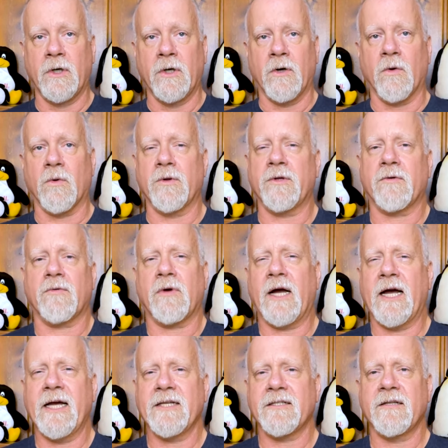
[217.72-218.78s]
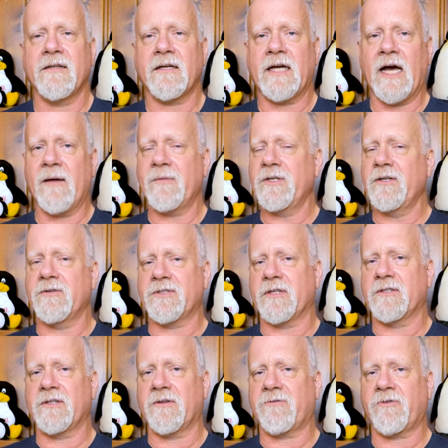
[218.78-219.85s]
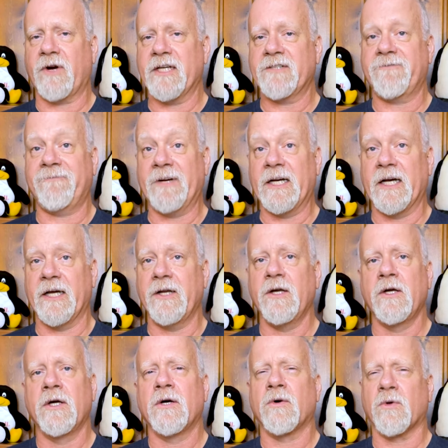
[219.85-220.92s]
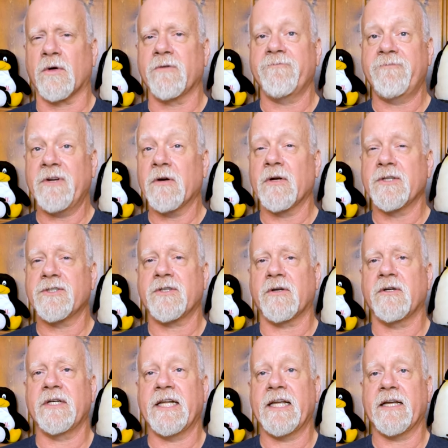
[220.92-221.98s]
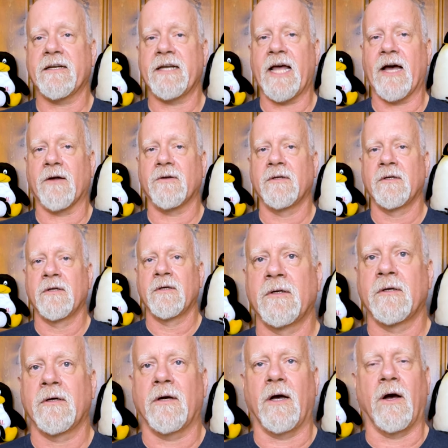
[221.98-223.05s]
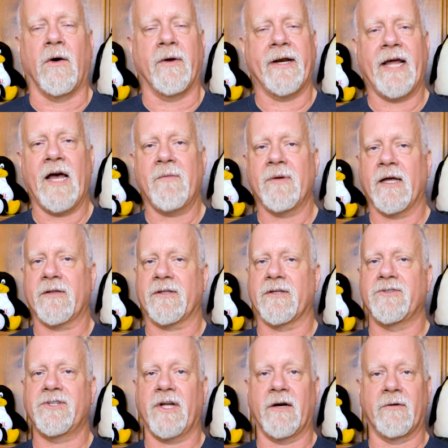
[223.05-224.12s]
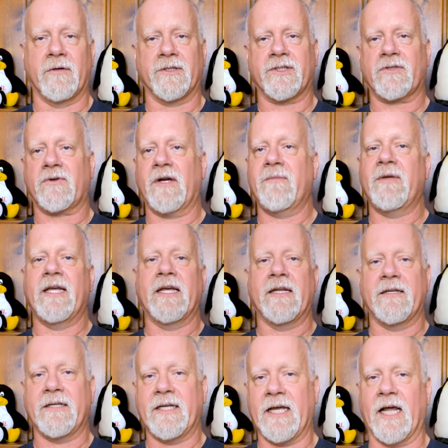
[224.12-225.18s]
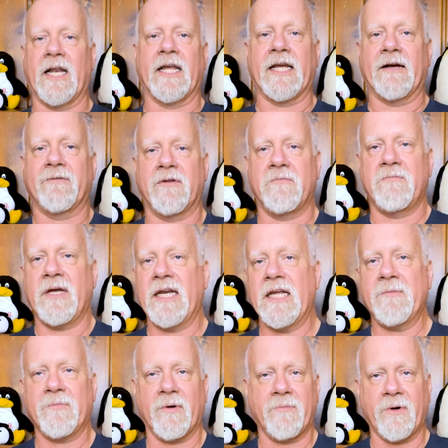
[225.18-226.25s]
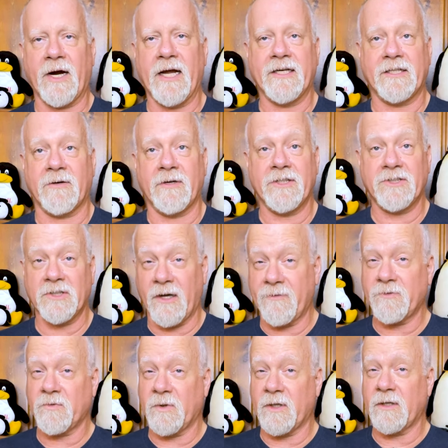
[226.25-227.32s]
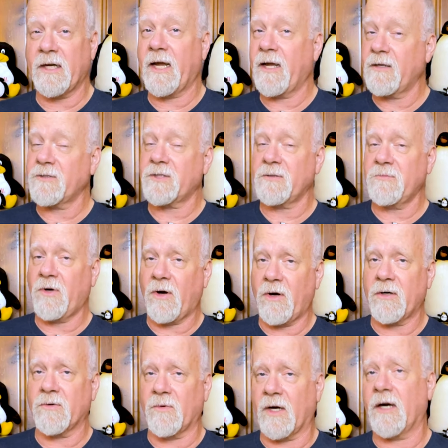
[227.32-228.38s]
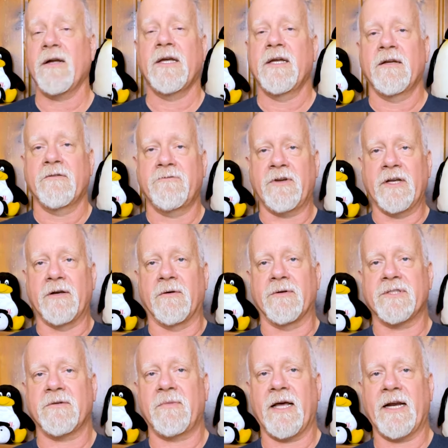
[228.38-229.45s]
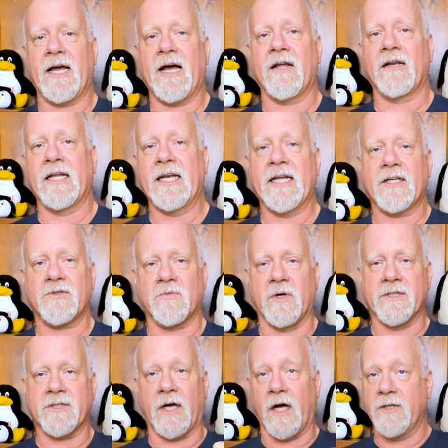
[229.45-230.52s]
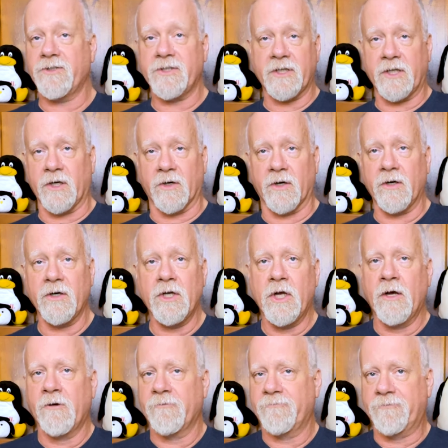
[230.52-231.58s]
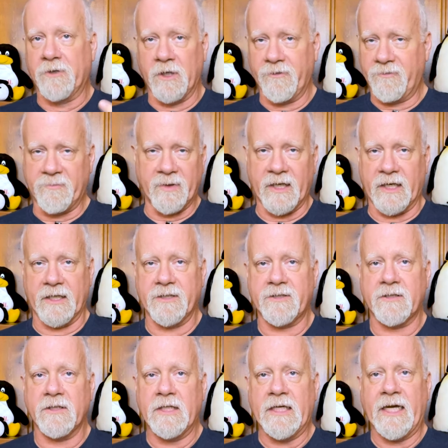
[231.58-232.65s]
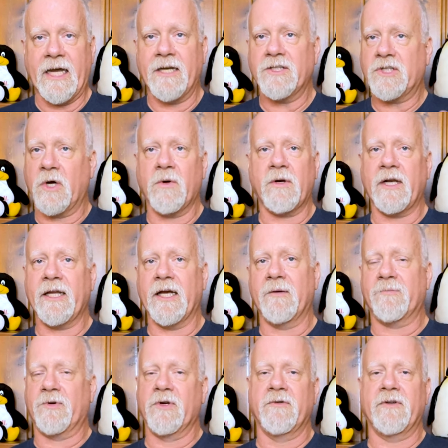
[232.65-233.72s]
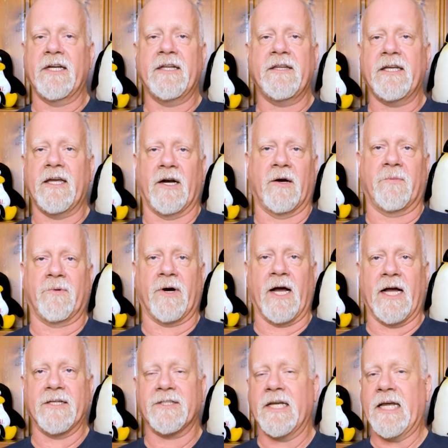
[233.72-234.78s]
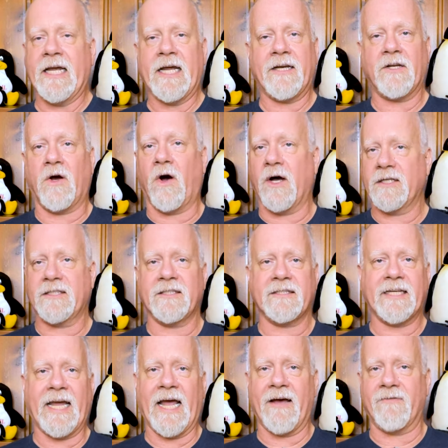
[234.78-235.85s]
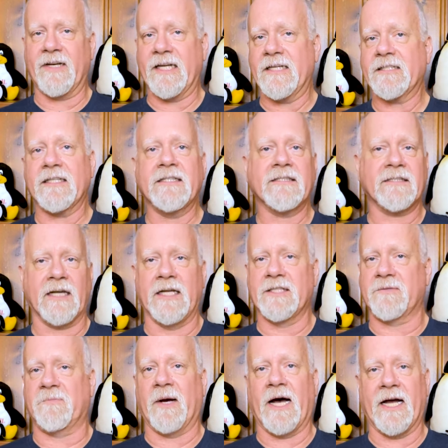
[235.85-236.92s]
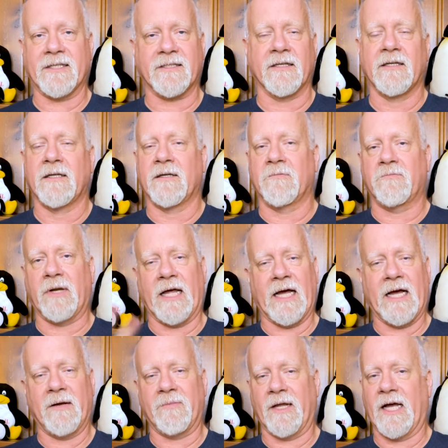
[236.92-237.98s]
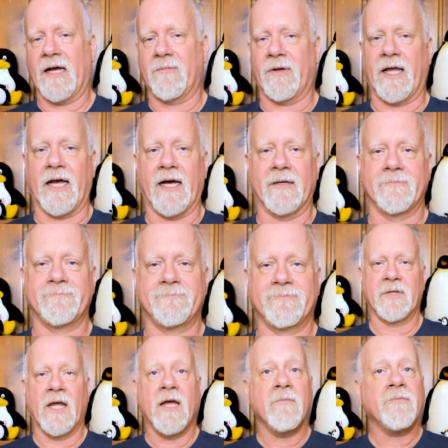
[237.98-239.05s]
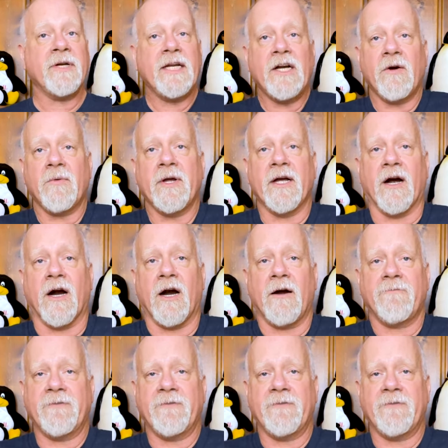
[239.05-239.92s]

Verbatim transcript: or the rise in the common usage of the phrase FUD, or fear, uncertainty, and doubt. Oh, and how about the general screaming and yelling of the many proprietary software and some hardware vendors about how Linux was unsecure, full of bugs, and totally unproven in the enterprise. It causes cavities and sunspots, blah, blah, blah. But here we are,